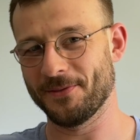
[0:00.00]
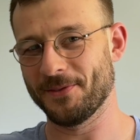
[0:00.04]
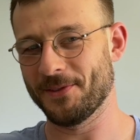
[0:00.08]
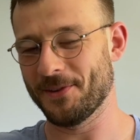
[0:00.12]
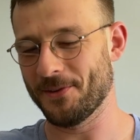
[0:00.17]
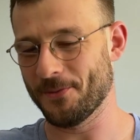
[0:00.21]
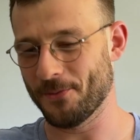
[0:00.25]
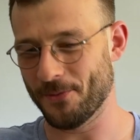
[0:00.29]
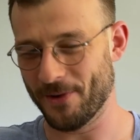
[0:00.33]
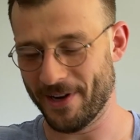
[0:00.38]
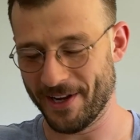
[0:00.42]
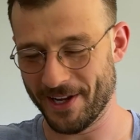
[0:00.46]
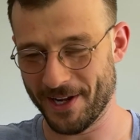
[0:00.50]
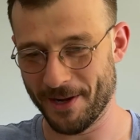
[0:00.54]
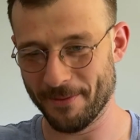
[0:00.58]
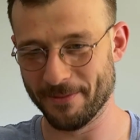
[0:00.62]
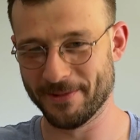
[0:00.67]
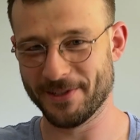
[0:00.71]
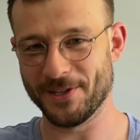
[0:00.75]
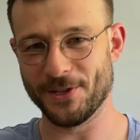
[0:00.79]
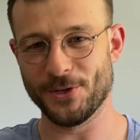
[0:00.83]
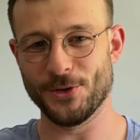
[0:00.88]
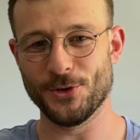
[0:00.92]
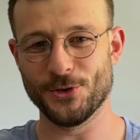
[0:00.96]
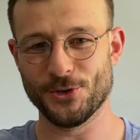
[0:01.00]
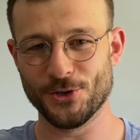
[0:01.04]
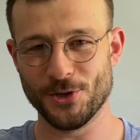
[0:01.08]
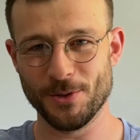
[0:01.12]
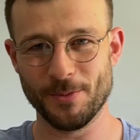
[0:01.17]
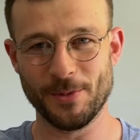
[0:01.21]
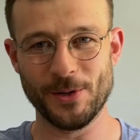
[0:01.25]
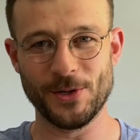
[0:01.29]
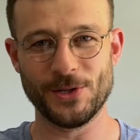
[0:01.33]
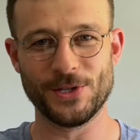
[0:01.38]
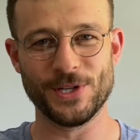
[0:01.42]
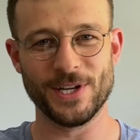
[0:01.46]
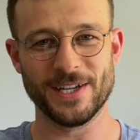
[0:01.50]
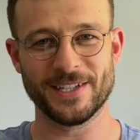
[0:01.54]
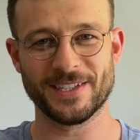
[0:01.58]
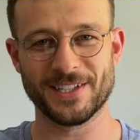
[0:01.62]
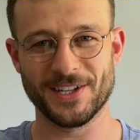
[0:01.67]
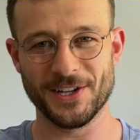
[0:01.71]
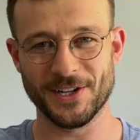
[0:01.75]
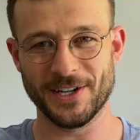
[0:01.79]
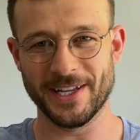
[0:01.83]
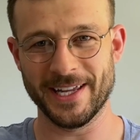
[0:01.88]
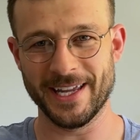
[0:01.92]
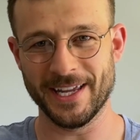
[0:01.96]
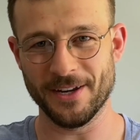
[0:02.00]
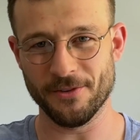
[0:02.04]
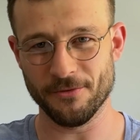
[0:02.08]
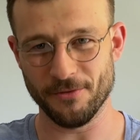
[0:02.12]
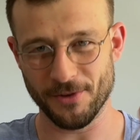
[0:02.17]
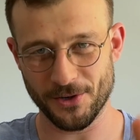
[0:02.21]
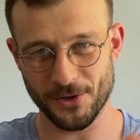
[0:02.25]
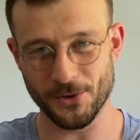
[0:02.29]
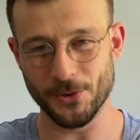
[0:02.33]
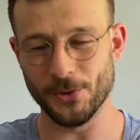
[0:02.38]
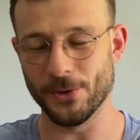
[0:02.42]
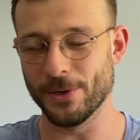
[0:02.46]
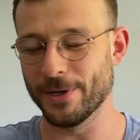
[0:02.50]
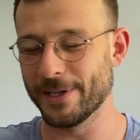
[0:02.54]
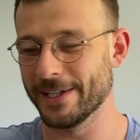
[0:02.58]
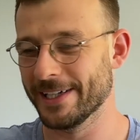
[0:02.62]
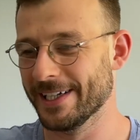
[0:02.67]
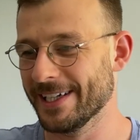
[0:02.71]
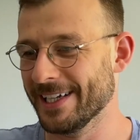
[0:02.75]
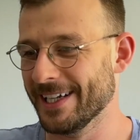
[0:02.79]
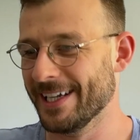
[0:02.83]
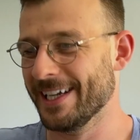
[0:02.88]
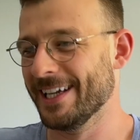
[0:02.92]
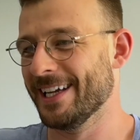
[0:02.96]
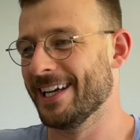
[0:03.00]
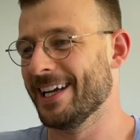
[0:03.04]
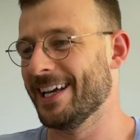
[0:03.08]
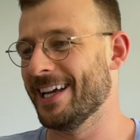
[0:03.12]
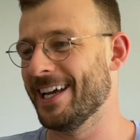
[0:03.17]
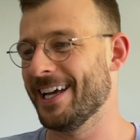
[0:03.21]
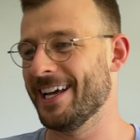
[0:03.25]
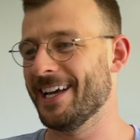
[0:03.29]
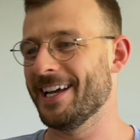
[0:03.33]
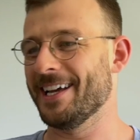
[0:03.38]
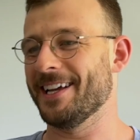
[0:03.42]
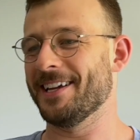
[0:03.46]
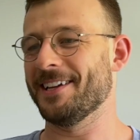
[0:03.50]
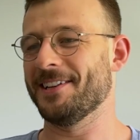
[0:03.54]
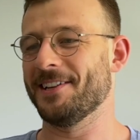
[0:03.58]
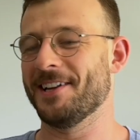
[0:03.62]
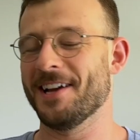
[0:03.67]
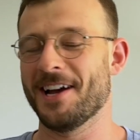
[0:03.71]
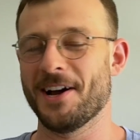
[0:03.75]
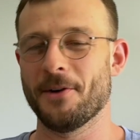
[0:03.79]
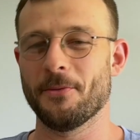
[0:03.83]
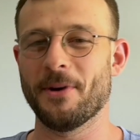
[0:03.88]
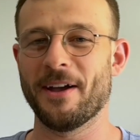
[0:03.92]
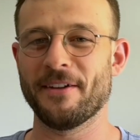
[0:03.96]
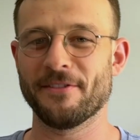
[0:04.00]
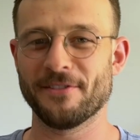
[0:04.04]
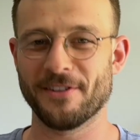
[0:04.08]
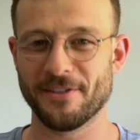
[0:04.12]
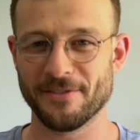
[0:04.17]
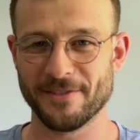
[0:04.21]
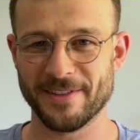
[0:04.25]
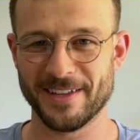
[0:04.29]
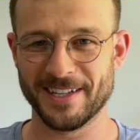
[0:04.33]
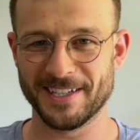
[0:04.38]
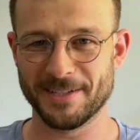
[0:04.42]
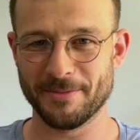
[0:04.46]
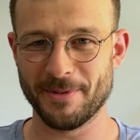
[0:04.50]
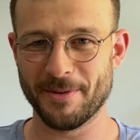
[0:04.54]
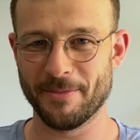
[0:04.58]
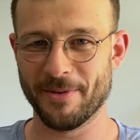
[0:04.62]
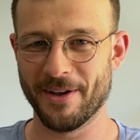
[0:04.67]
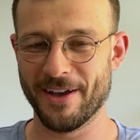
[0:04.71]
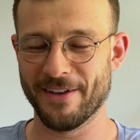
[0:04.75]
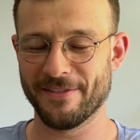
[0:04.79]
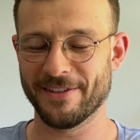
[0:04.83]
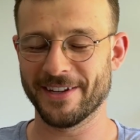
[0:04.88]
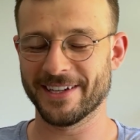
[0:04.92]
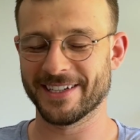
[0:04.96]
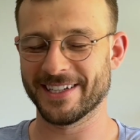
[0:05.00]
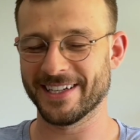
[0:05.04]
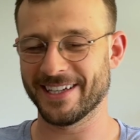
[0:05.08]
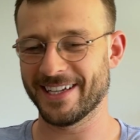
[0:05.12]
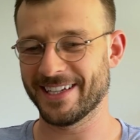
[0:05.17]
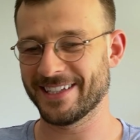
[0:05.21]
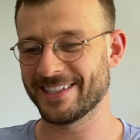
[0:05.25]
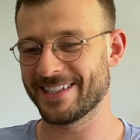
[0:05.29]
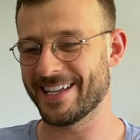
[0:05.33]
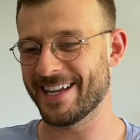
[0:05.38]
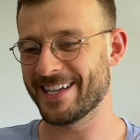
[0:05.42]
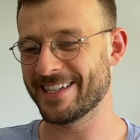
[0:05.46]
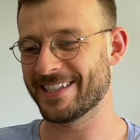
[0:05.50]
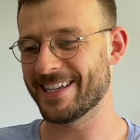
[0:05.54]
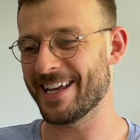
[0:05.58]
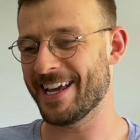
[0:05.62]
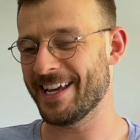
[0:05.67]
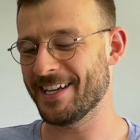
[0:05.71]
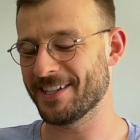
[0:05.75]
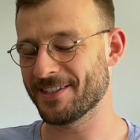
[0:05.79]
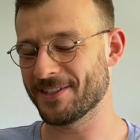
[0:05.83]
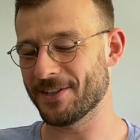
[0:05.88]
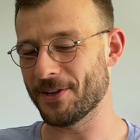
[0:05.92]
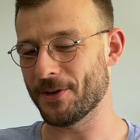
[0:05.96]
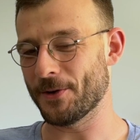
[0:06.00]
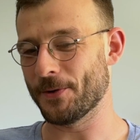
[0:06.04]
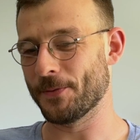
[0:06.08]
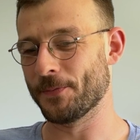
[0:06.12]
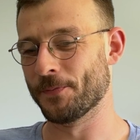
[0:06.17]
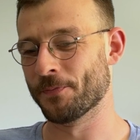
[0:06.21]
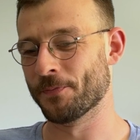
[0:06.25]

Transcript: when it comes to YouTube, you just got to hit record. You can't wait for everything to be perfect, as they say. So